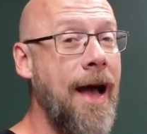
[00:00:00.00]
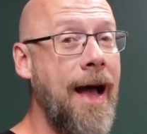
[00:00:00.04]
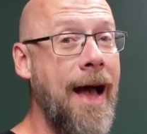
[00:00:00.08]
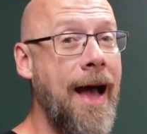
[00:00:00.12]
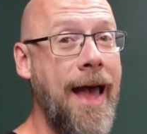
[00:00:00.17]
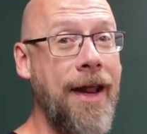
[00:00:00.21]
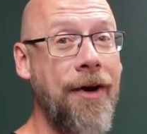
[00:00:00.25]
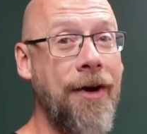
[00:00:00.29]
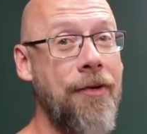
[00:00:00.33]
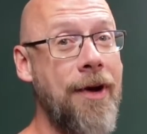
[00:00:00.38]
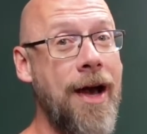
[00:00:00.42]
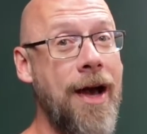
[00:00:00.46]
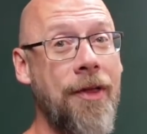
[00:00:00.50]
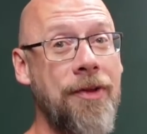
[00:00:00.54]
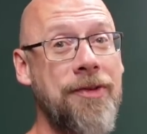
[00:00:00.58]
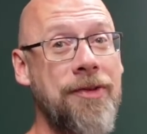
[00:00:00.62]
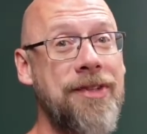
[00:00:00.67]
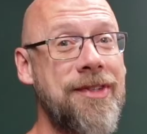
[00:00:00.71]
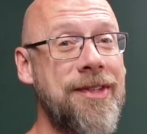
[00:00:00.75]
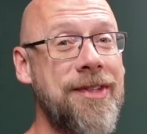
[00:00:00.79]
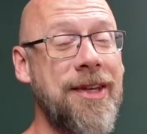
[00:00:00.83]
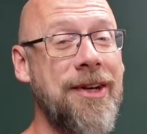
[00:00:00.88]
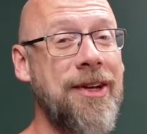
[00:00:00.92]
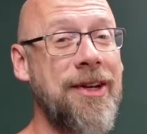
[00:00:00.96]
I don't know how
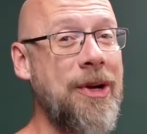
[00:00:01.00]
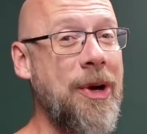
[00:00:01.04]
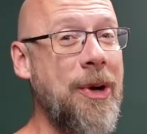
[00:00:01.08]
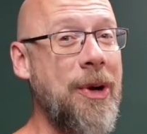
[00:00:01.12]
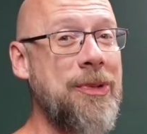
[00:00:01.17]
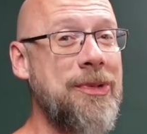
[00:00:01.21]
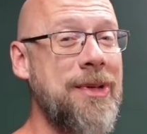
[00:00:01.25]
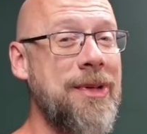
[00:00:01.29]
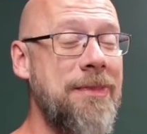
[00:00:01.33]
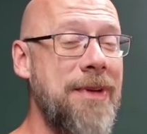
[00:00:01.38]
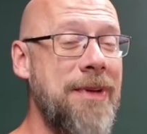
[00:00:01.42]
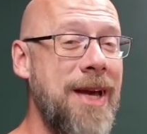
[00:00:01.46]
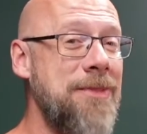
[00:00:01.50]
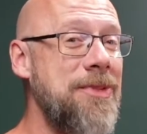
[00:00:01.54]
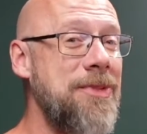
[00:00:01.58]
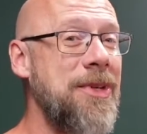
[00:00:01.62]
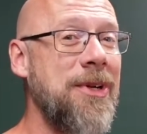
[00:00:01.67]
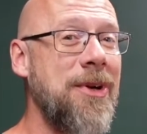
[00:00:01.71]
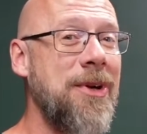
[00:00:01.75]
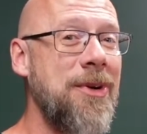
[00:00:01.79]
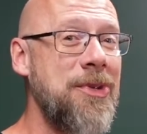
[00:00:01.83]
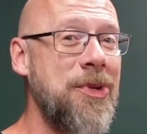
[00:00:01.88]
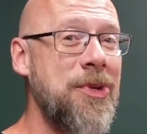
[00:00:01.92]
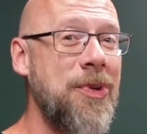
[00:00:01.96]
this is going to go. Sometimes
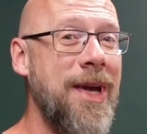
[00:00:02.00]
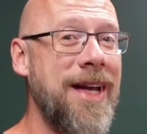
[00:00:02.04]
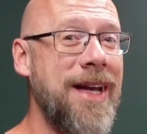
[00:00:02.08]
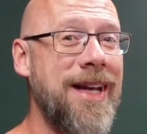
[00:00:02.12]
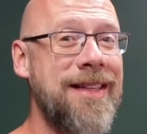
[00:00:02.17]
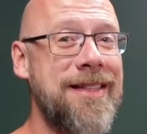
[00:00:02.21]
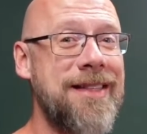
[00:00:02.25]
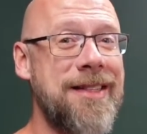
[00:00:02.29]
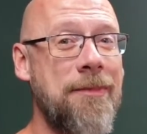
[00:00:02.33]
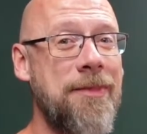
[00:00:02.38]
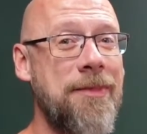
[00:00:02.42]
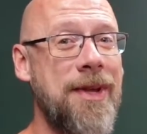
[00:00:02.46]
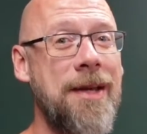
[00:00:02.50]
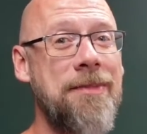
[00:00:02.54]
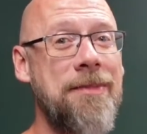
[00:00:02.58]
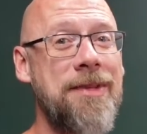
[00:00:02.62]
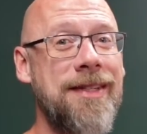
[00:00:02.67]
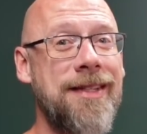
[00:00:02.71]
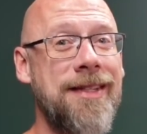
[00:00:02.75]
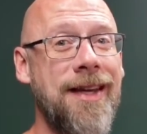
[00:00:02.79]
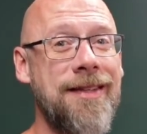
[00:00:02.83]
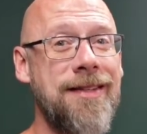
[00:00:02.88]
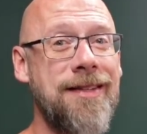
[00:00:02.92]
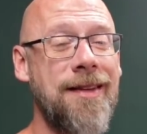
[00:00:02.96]
it goes quick and sometimes
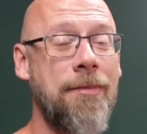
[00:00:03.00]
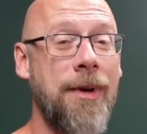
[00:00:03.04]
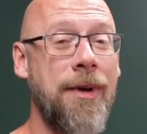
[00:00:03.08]
it doesn't,